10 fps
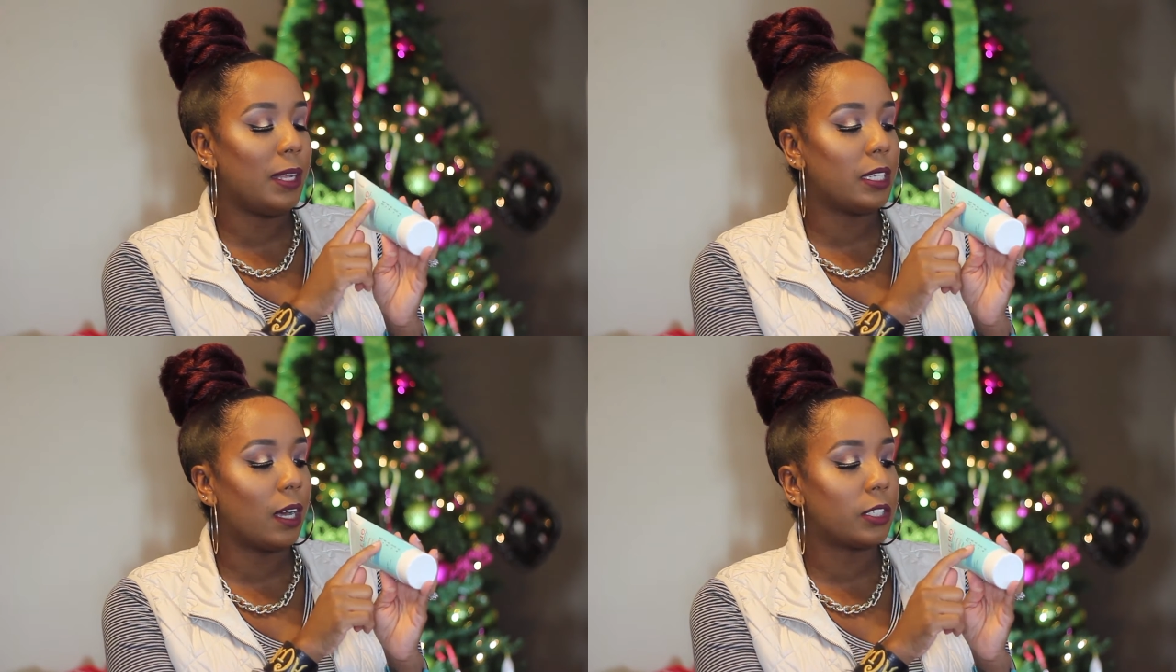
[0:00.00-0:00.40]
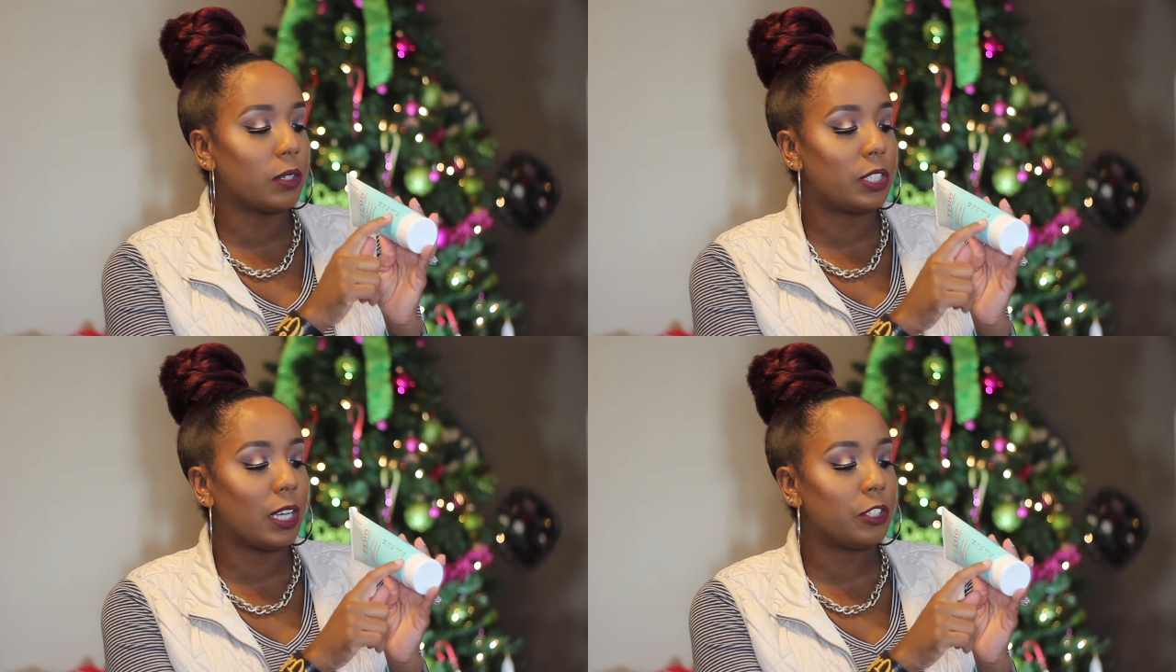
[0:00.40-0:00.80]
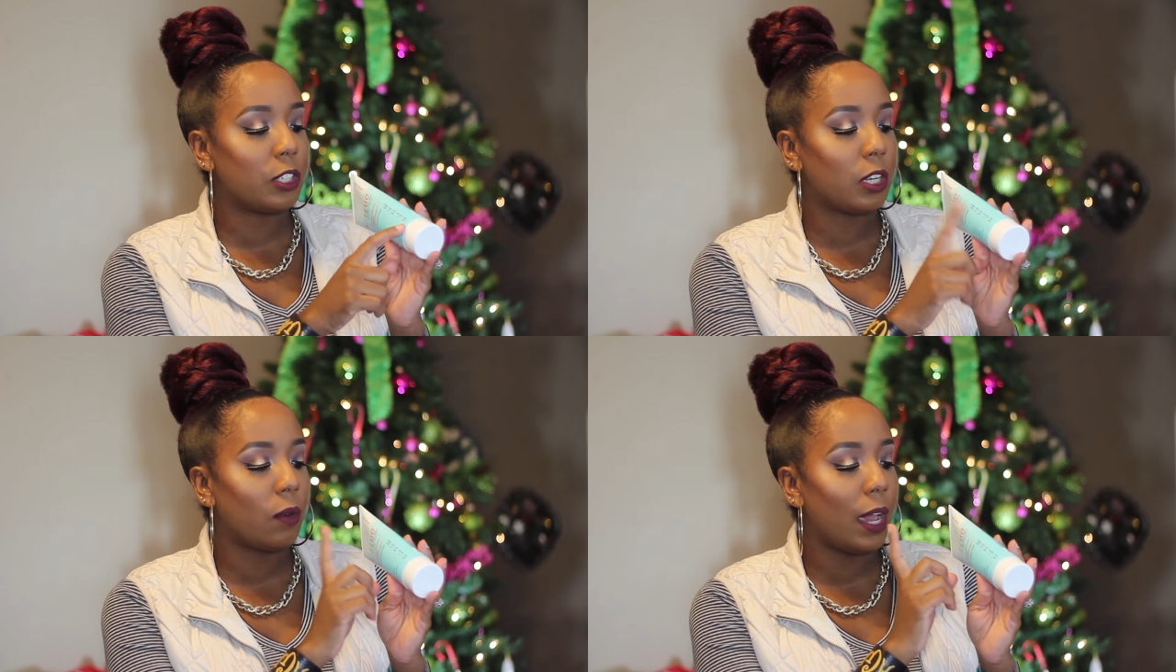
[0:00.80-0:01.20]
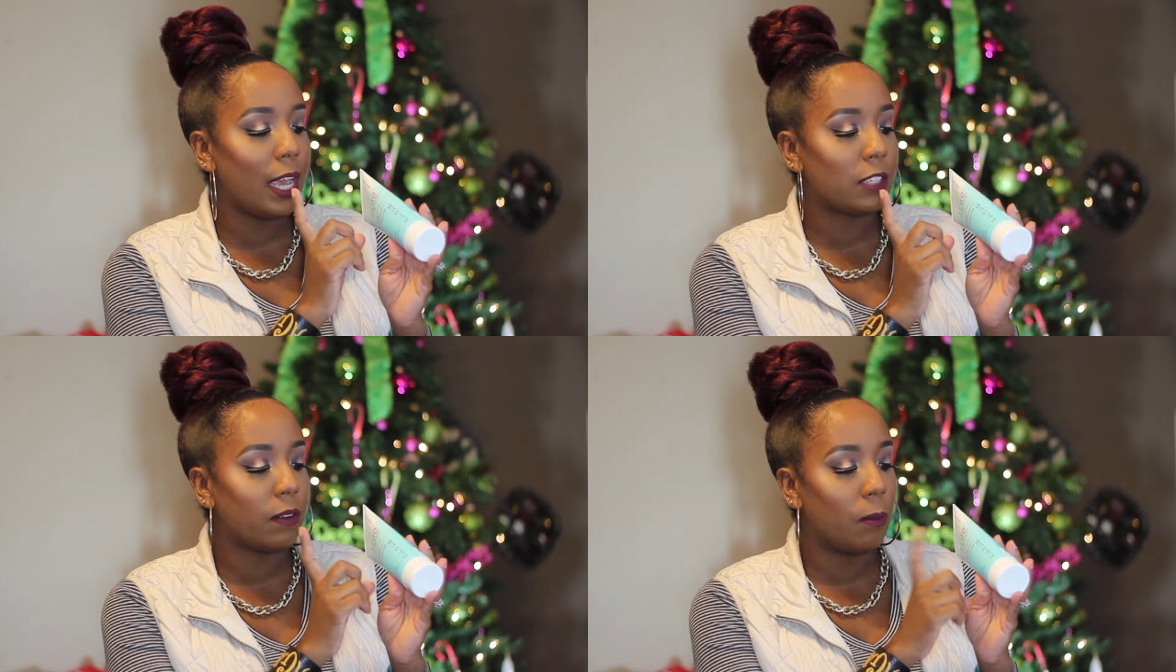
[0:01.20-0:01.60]
it also tells you the
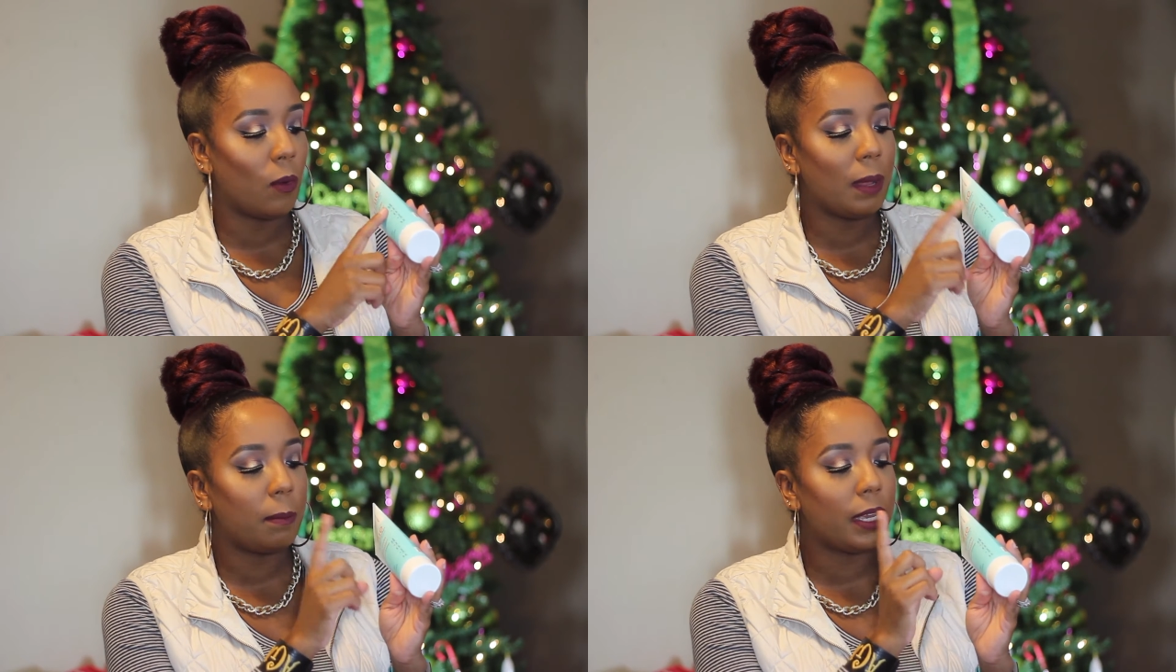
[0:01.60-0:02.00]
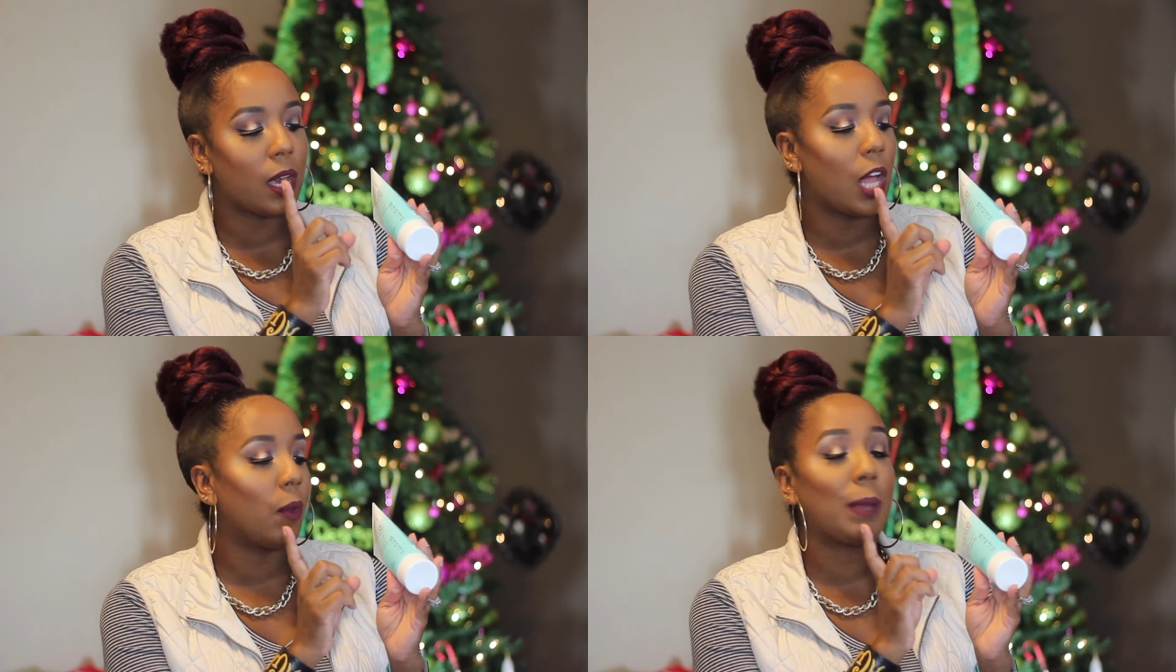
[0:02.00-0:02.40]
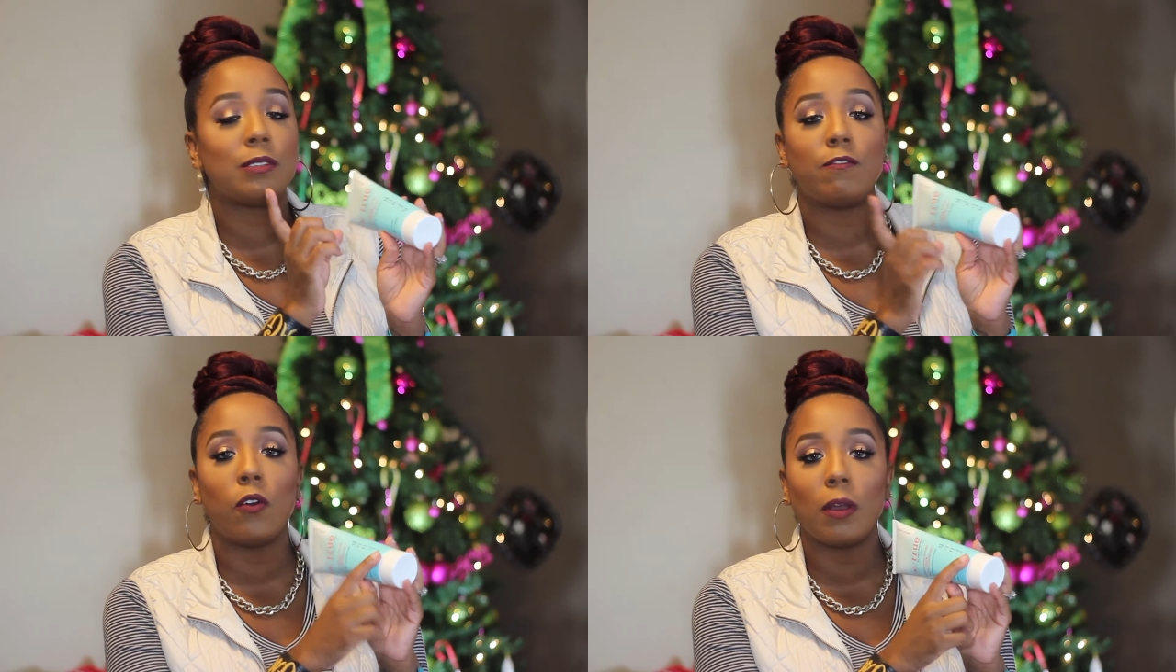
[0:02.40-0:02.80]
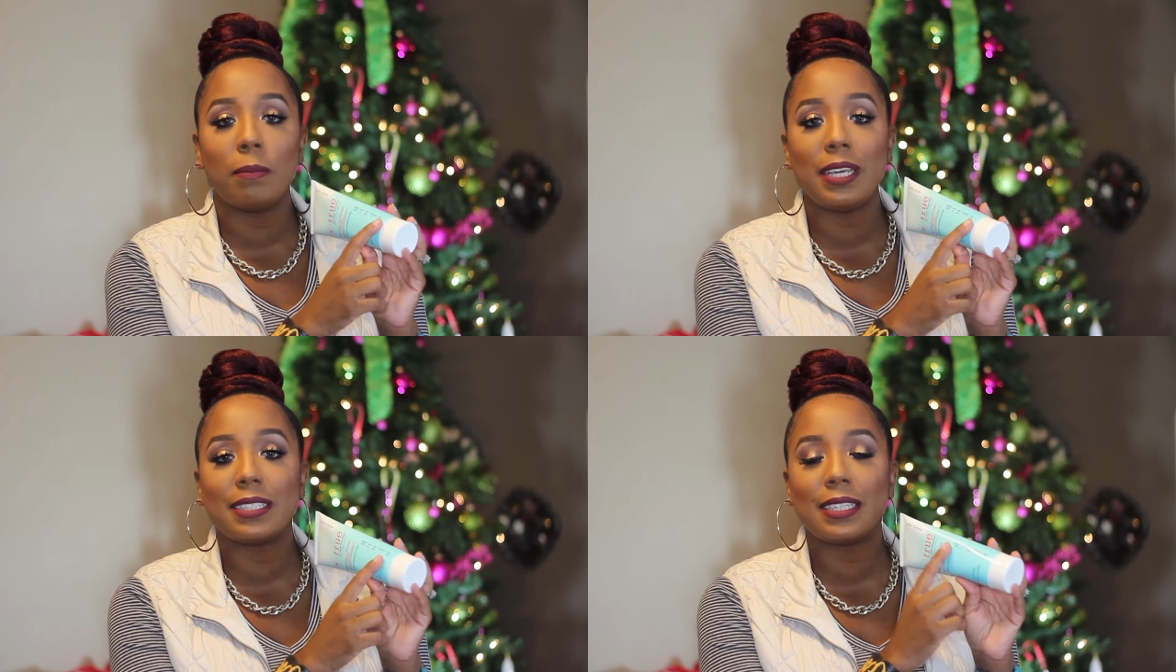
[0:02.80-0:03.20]
grades from 1B all the way up to
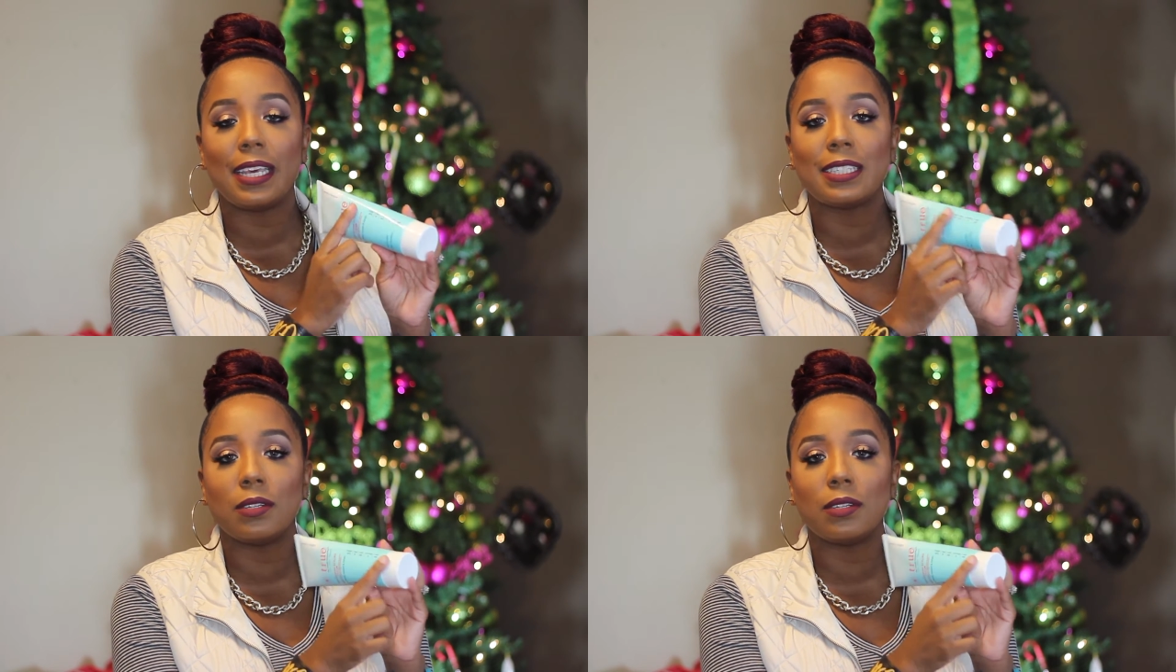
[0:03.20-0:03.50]
4BC.